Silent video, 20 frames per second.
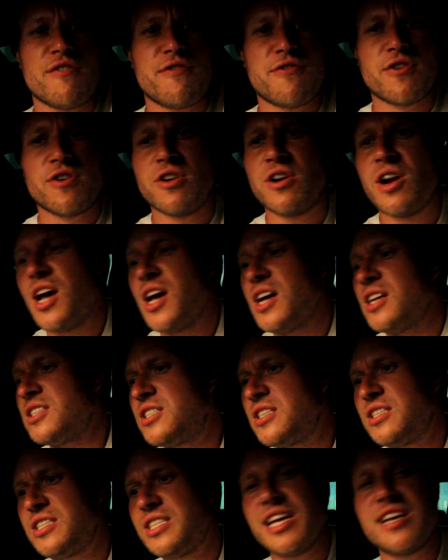out for
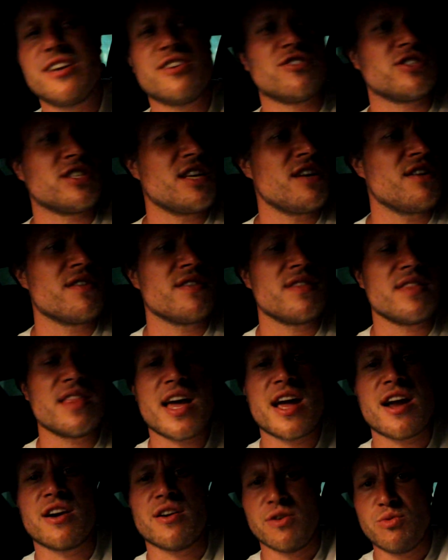dinners here and
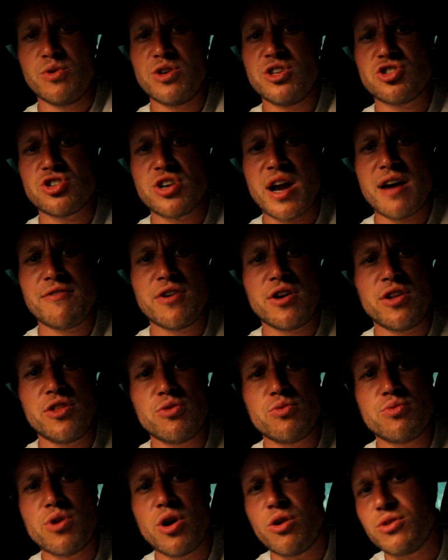there. When you travel on
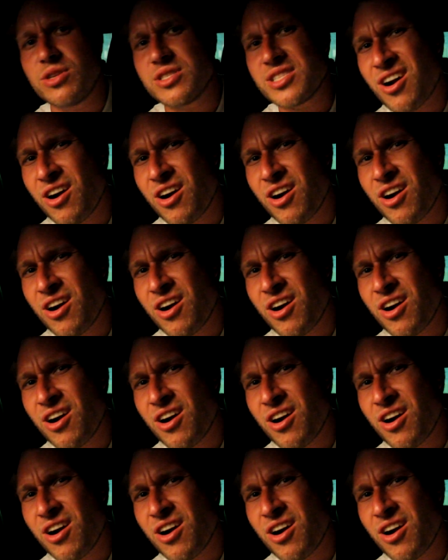the road, it's